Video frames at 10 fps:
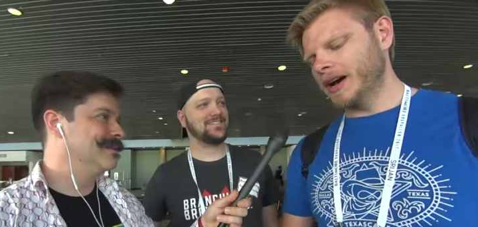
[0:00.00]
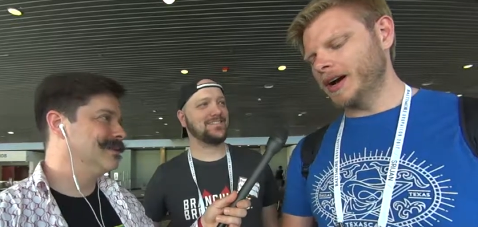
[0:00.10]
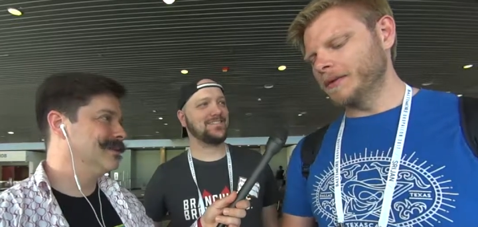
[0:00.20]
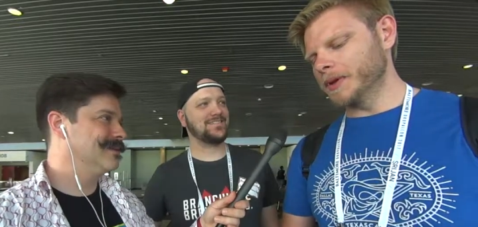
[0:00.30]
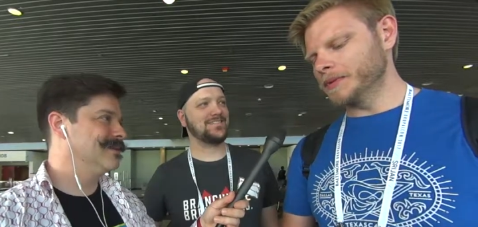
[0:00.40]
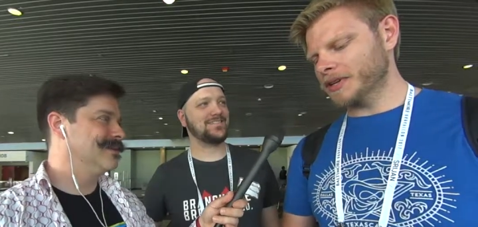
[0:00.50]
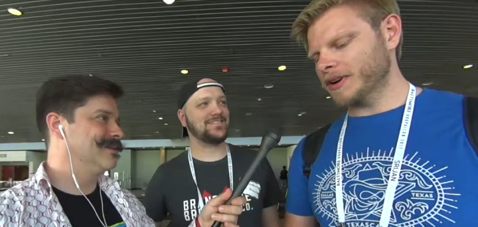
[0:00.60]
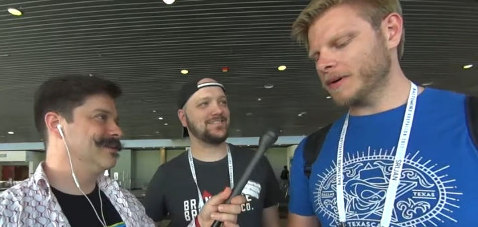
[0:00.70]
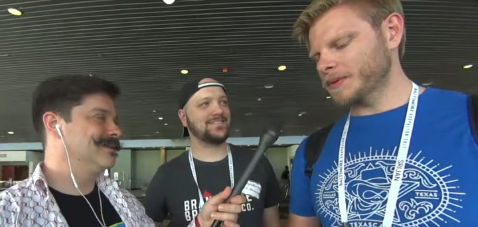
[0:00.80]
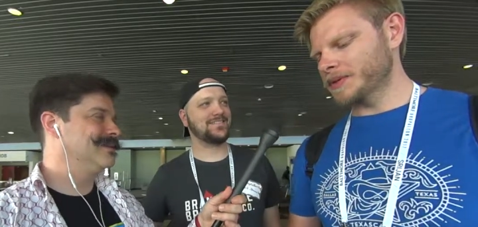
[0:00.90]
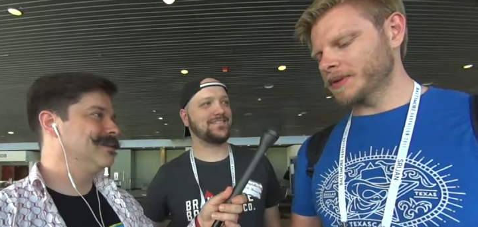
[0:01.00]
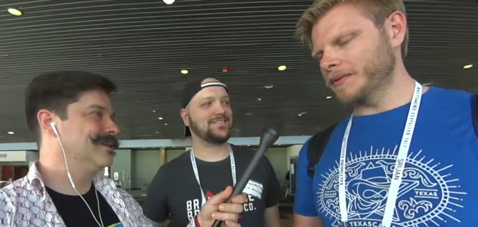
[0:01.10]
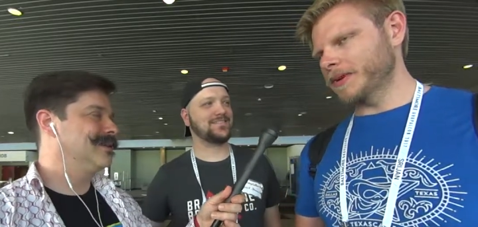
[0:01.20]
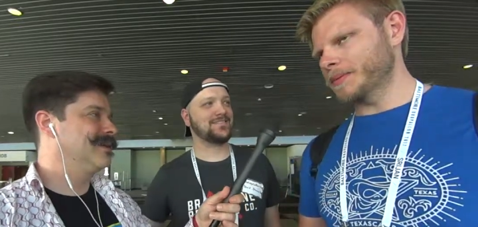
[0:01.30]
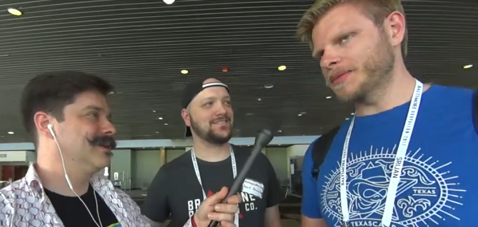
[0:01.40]
Speaker 1: Um, it was a good opportunity
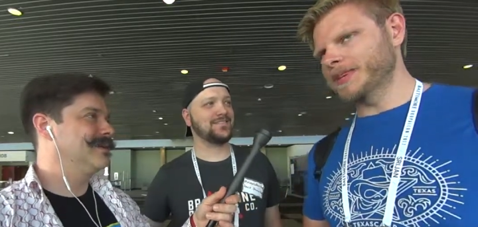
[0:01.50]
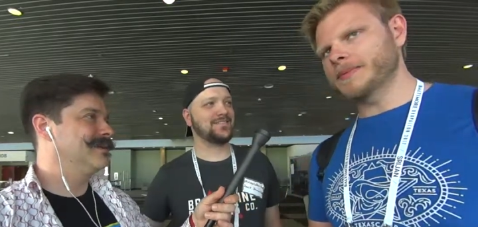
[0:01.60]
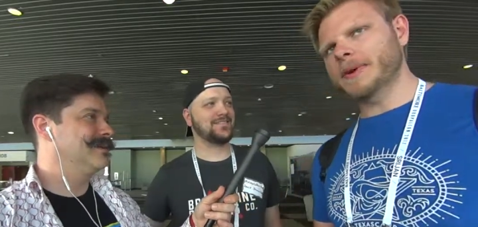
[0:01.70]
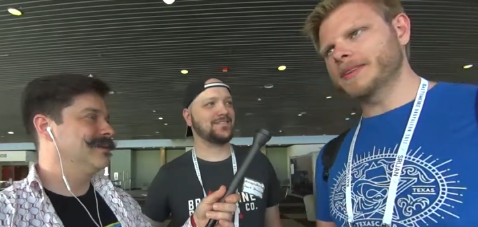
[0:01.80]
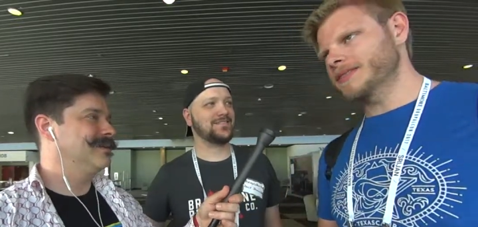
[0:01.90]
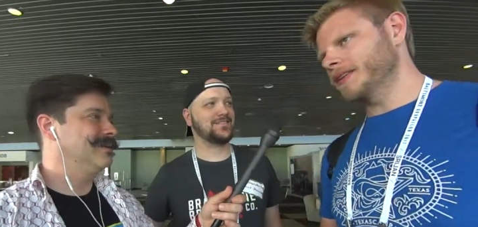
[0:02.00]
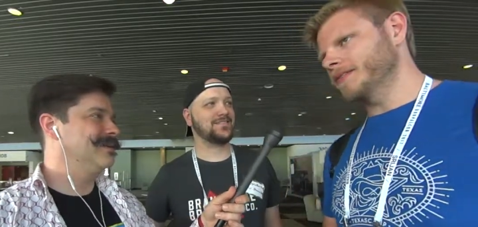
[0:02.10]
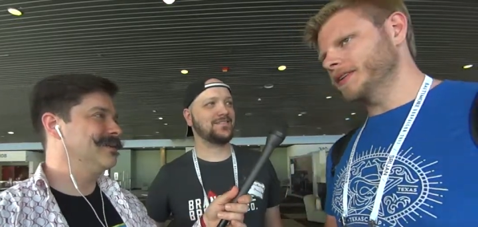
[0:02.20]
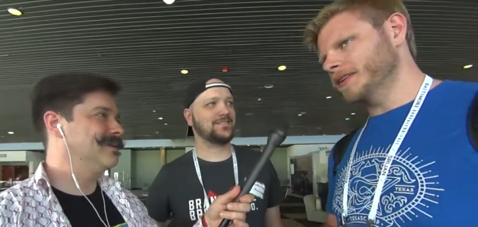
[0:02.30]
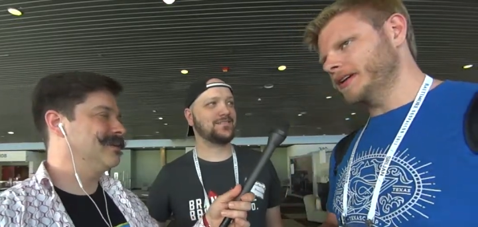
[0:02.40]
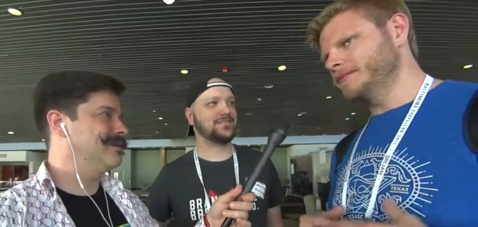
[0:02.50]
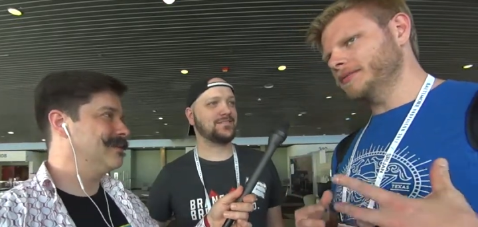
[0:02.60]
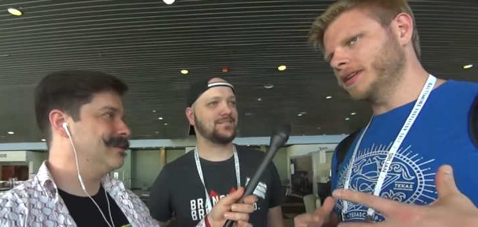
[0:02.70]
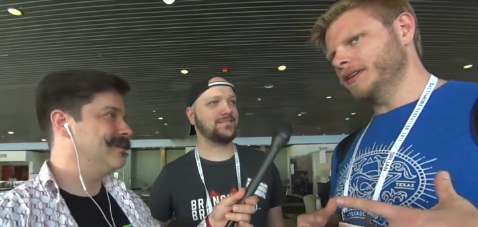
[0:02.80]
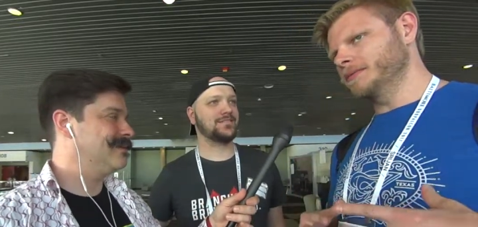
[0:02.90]
to represent to myself and
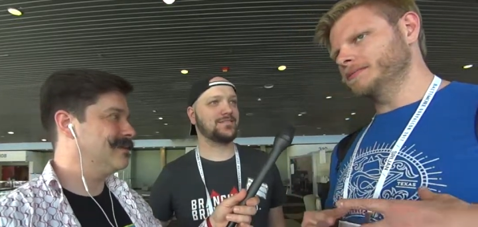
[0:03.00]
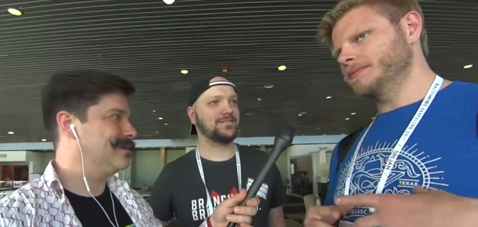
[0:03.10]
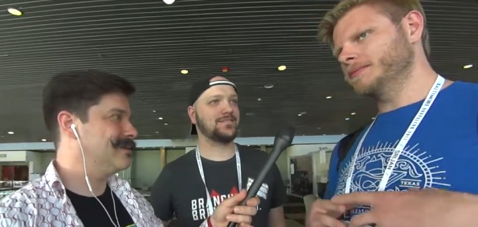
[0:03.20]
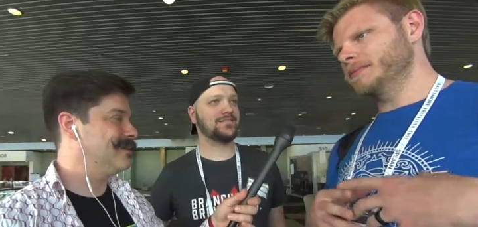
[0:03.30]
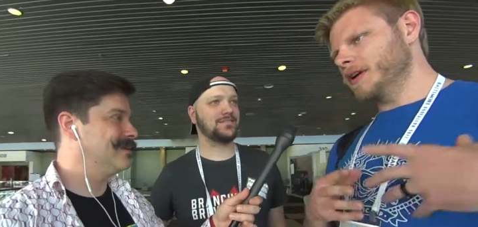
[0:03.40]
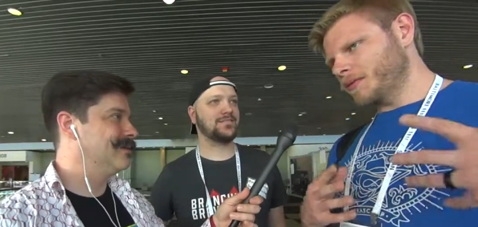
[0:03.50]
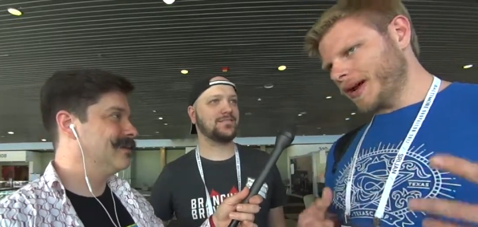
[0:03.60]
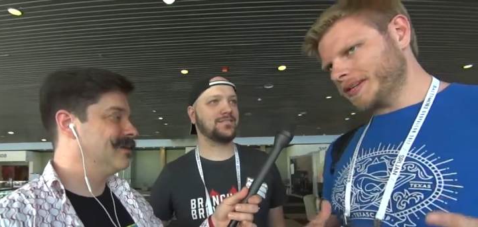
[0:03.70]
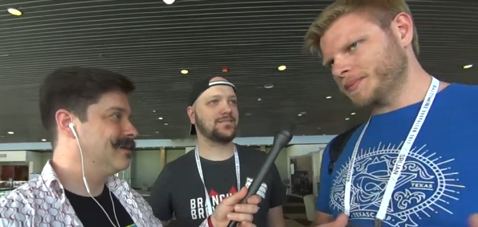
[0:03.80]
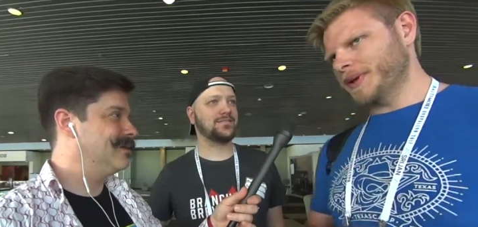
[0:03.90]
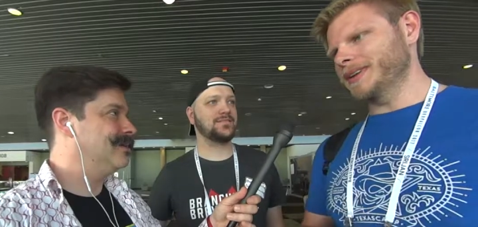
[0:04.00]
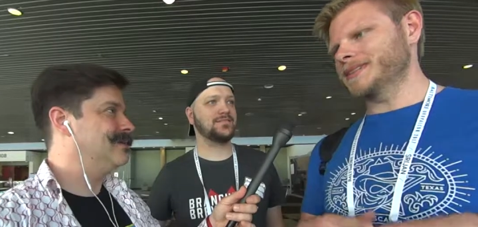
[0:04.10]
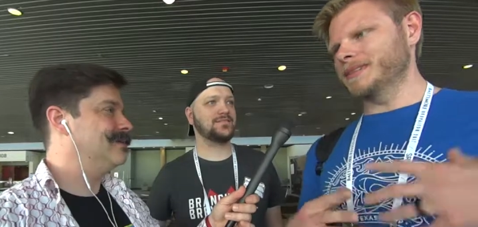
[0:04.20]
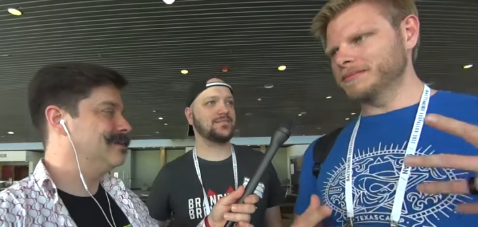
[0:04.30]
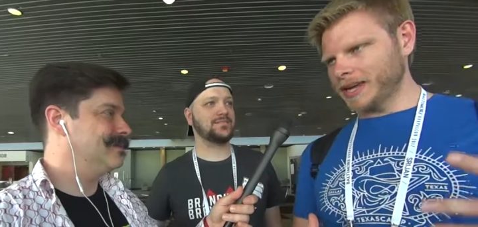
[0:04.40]
and you know
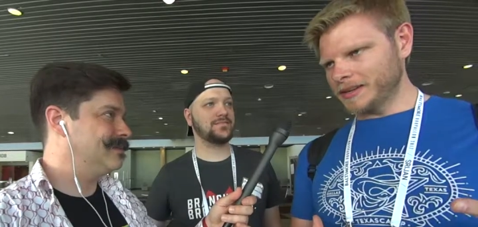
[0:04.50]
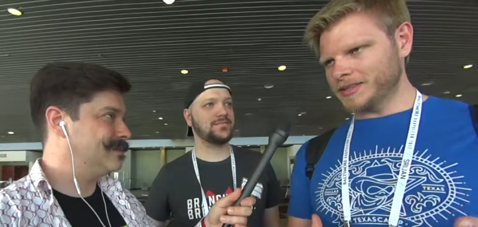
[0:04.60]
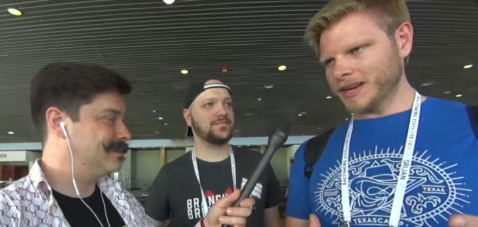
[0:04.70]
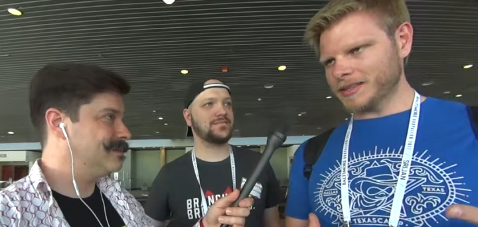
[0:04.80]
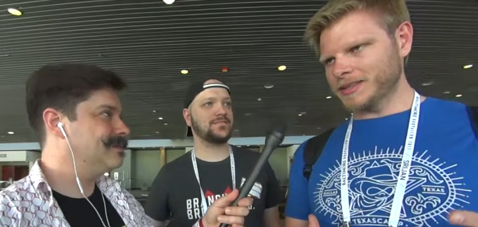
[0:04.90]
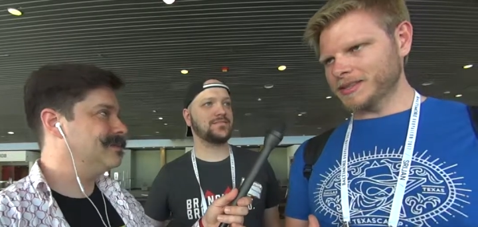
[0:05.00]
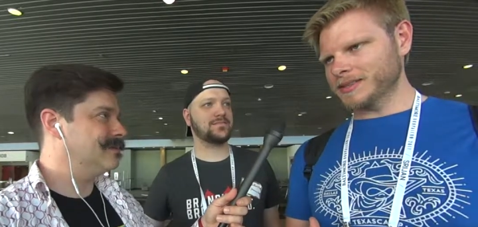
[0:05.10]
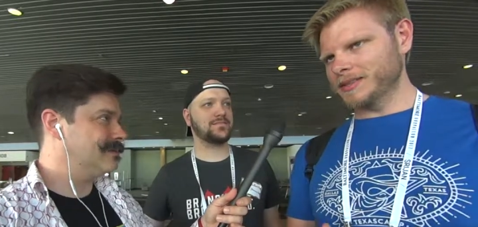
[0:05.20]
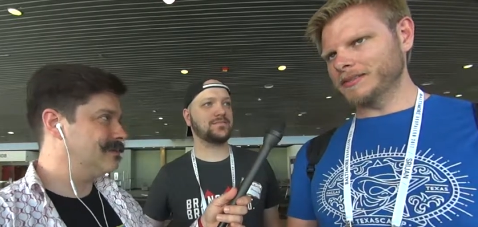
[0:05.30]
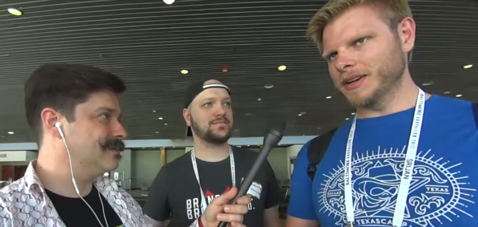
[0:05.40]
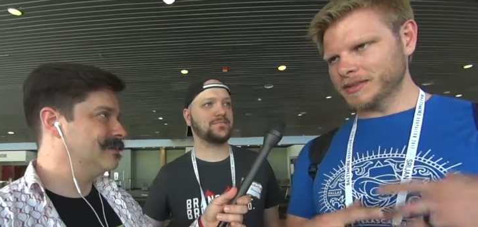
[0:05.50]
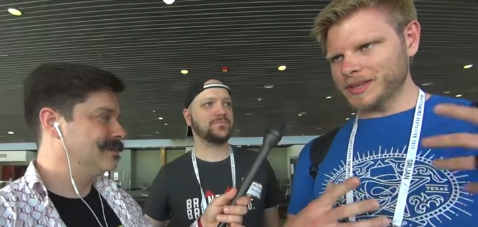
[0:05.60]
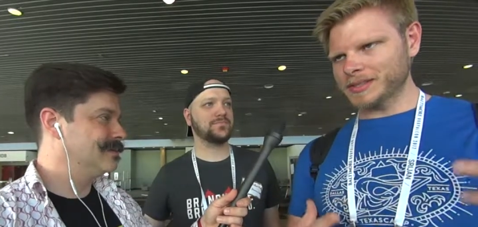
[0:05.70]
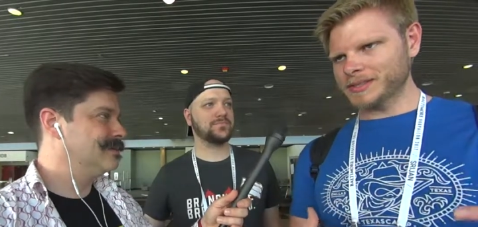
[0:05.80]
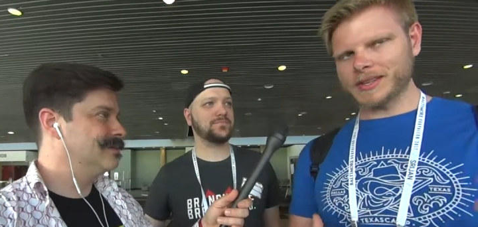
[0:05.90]
Rackspace and, and Texas and you know
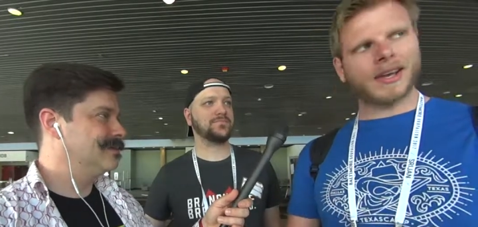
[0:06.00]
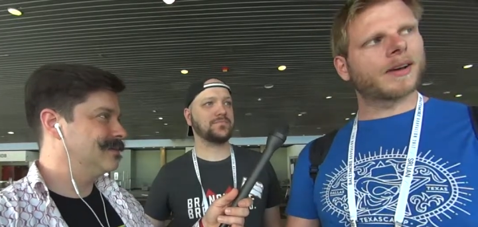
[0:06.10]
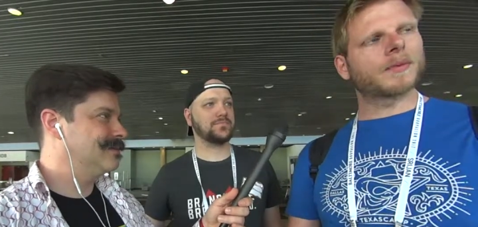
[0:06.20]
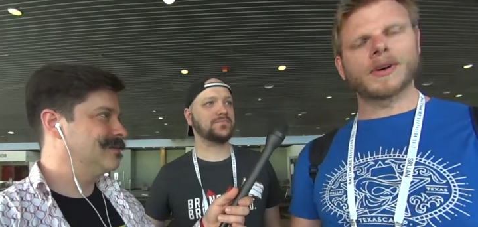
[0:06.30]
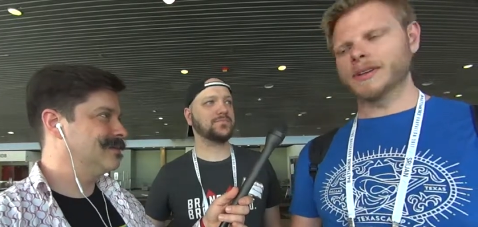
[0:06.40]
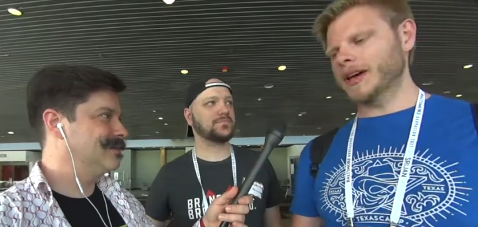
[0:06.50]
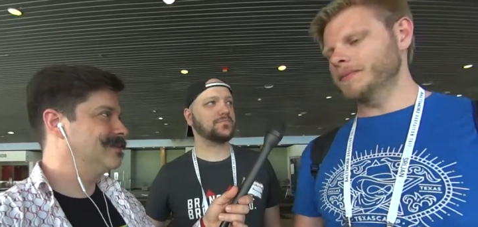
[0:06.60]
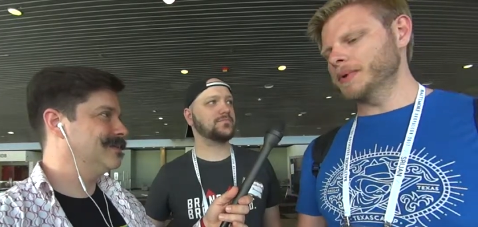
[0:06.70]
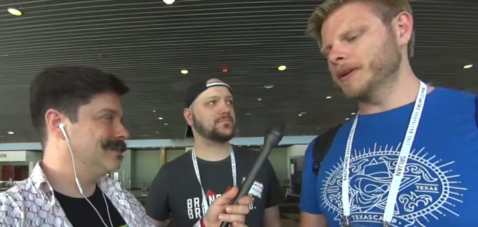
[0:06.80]
Texas Camp and all that.